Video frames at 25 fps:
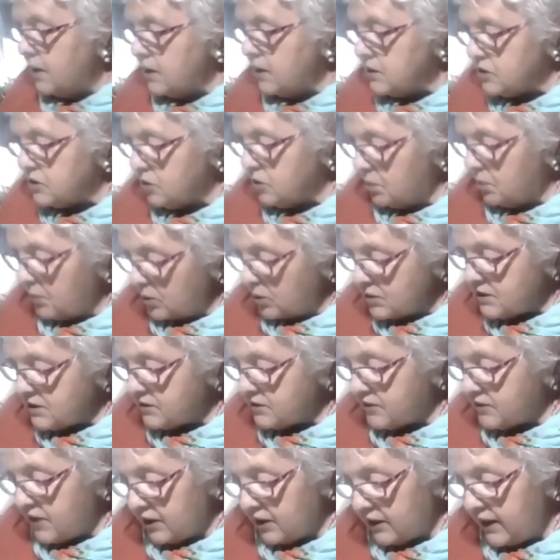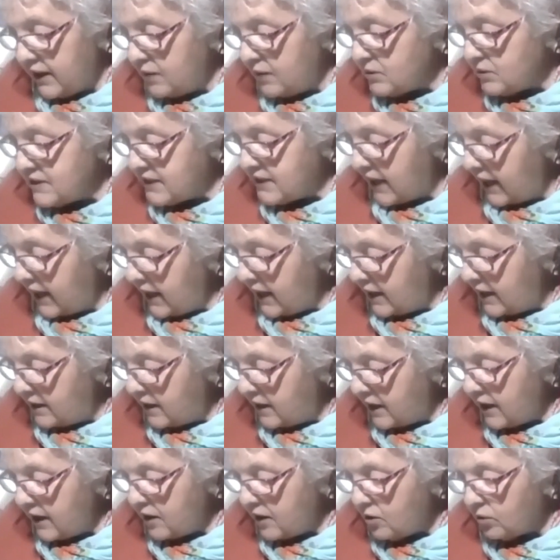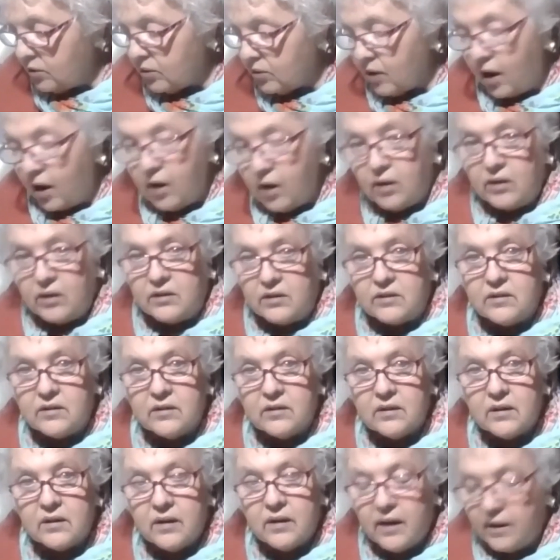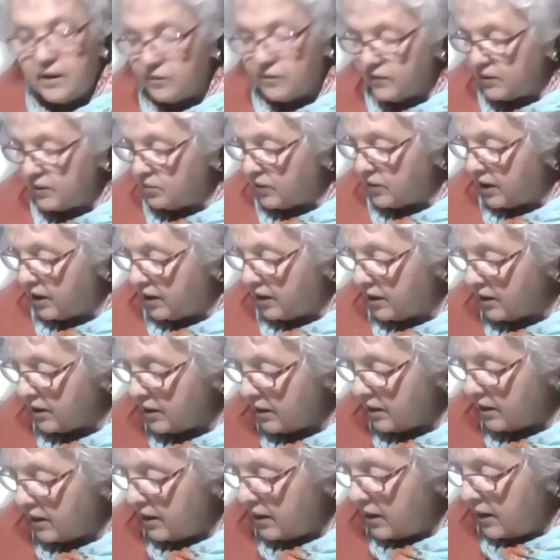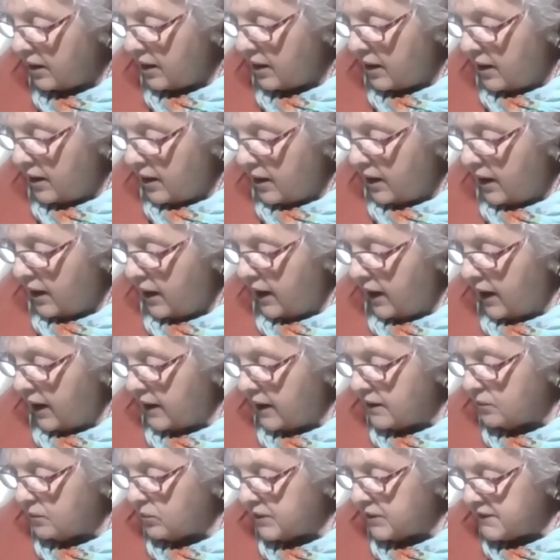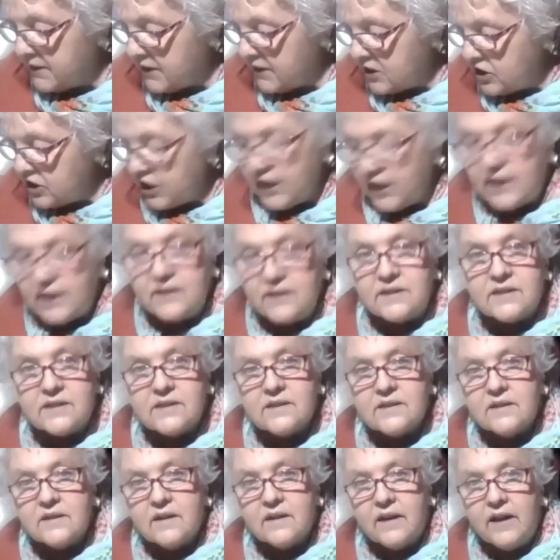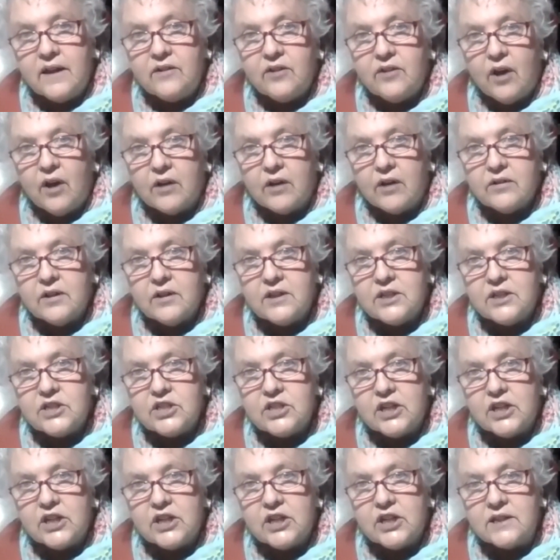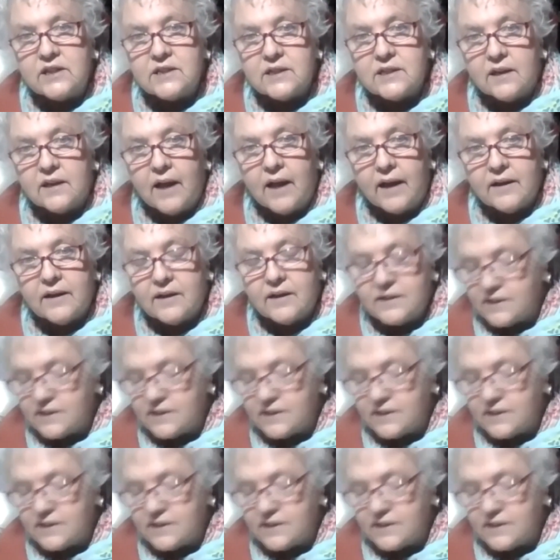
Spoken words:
So till he was 8, he crawled everywhere and with the chickens. And he talked to the chickens a lot because they